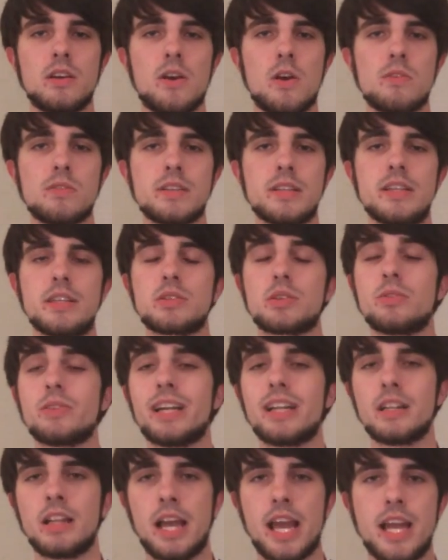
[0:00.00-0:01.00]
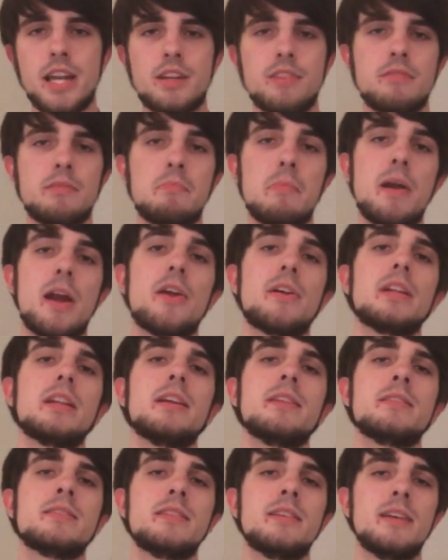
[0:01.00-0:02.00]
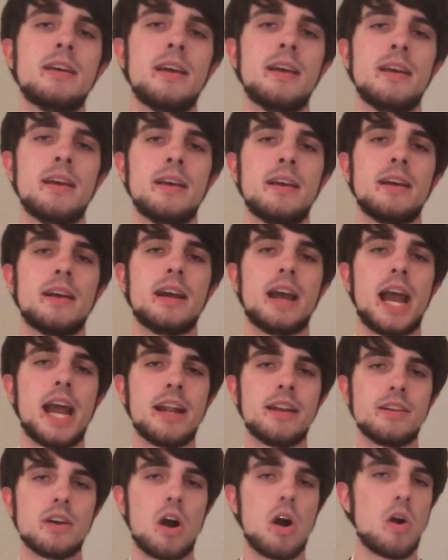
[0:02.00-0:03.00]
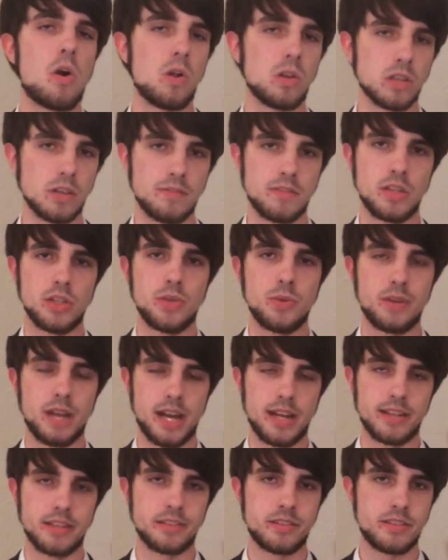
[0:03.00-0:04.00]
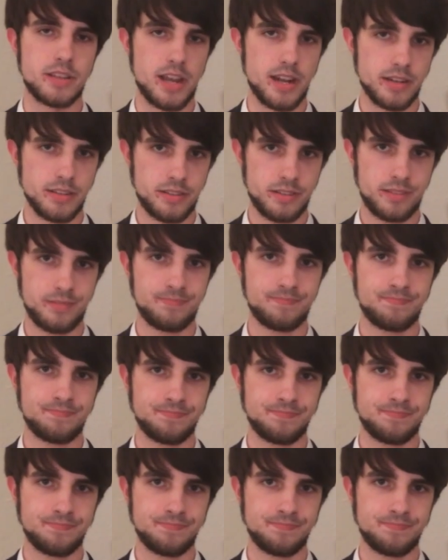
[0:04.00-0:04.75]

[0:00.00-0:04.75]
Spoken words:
over this great land of Maryland and all of the United States.